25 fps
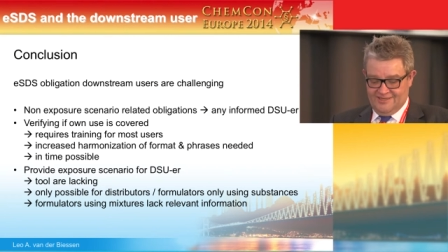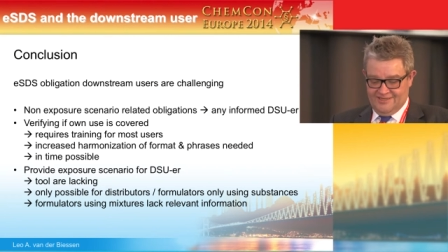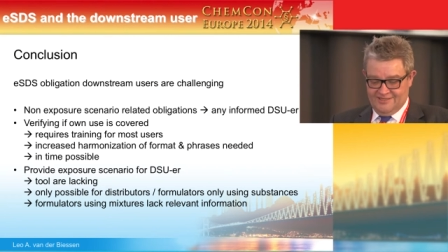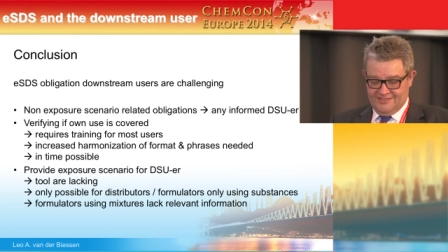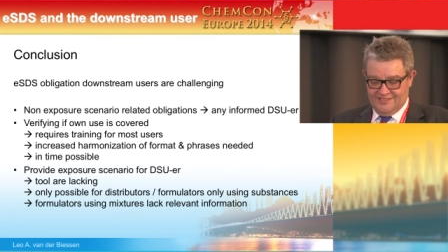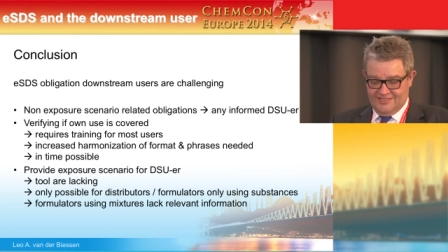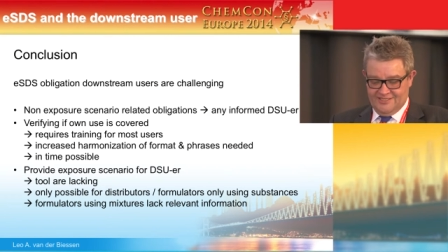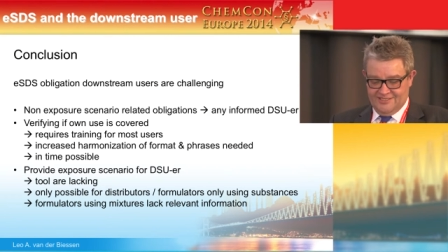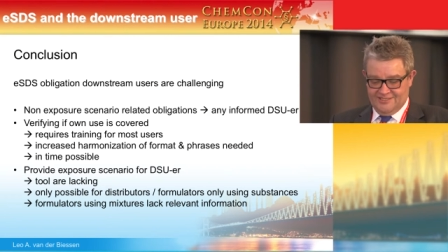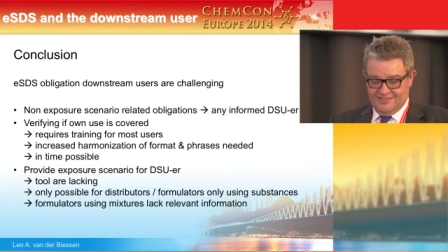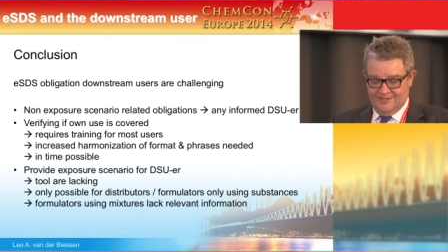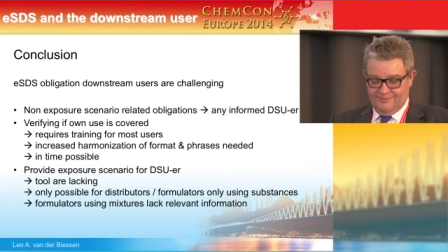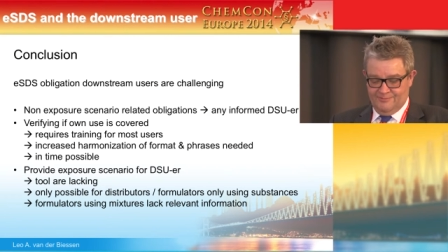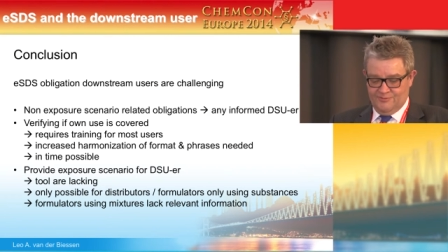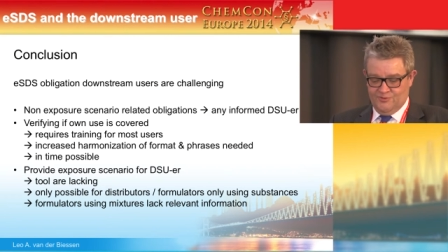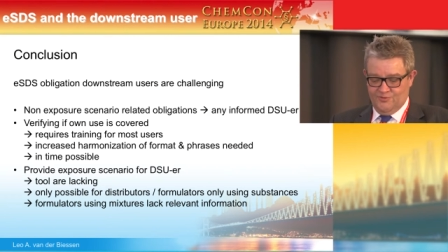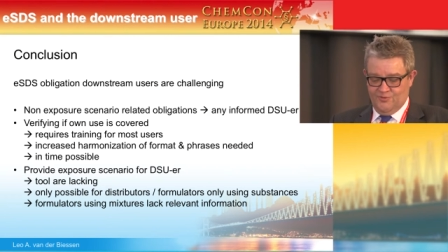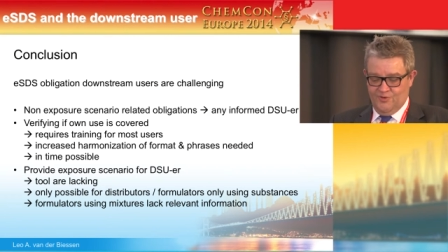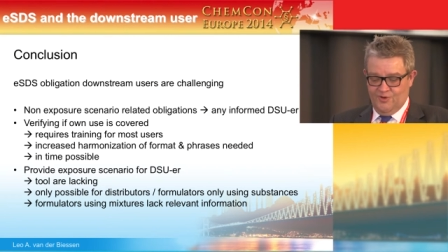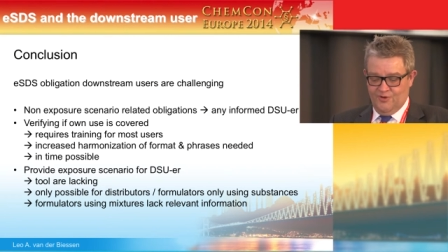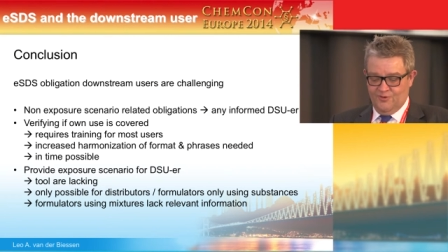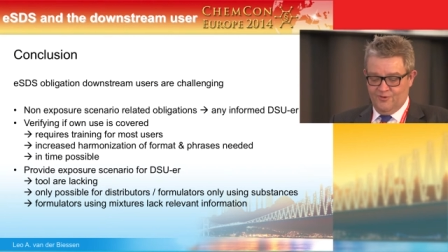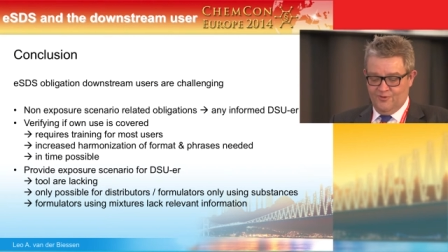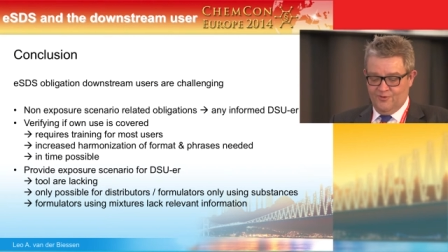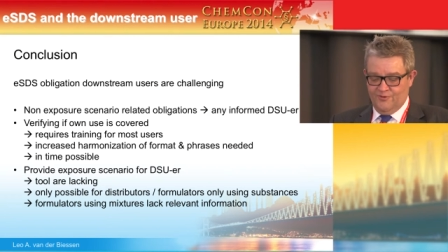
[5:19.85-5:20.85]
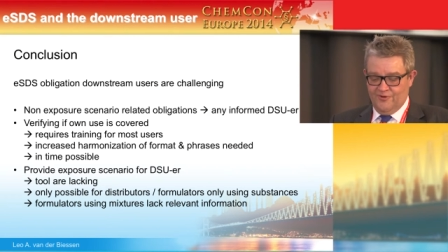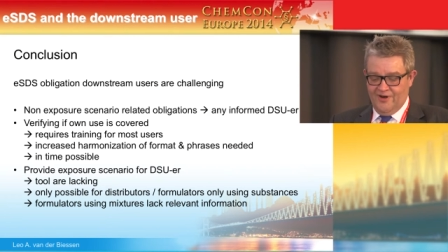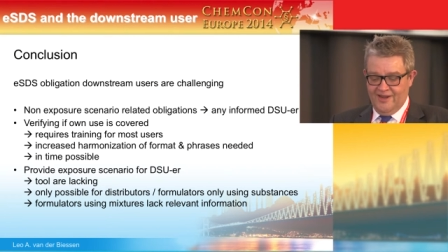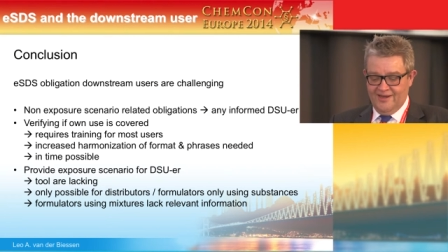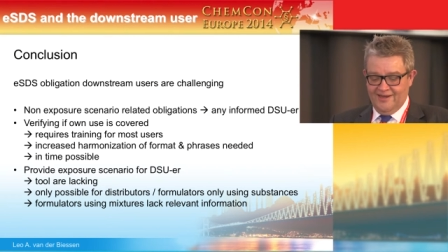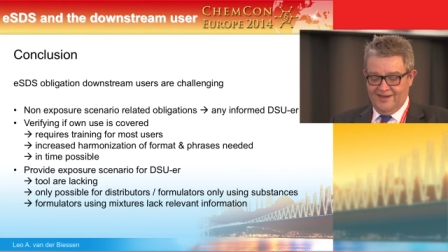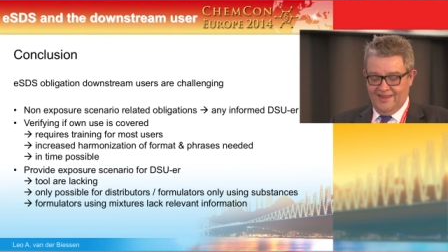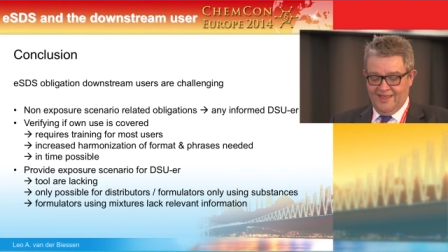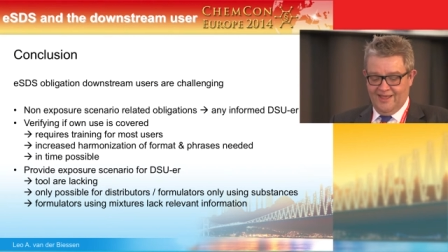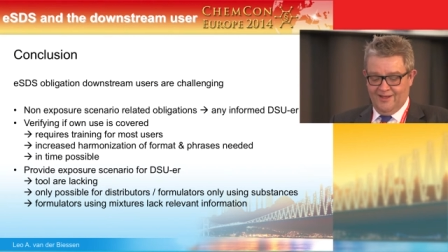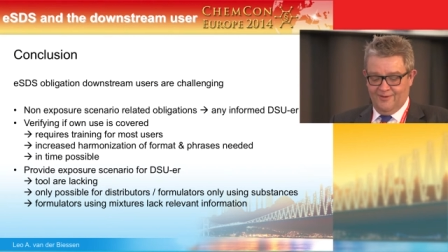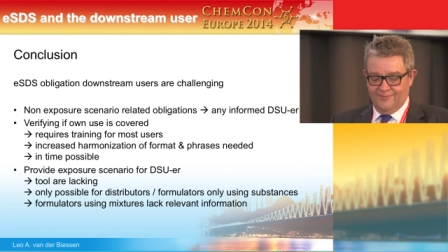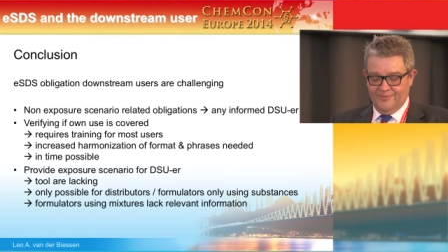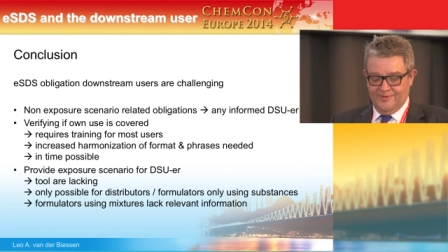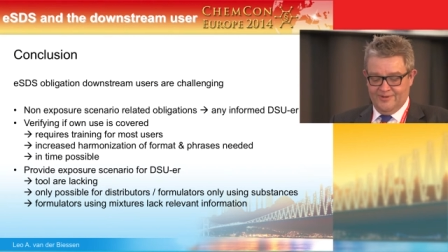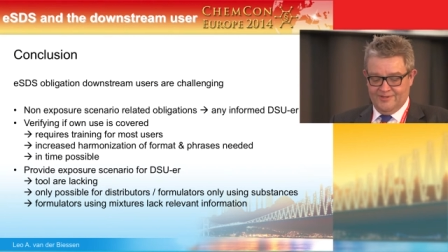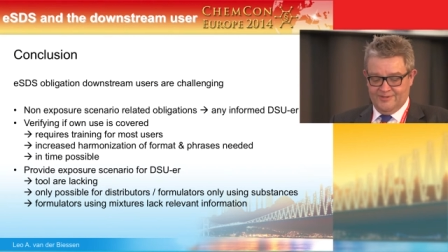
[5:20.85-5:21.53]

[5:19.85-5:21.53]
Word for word: systems will greatly help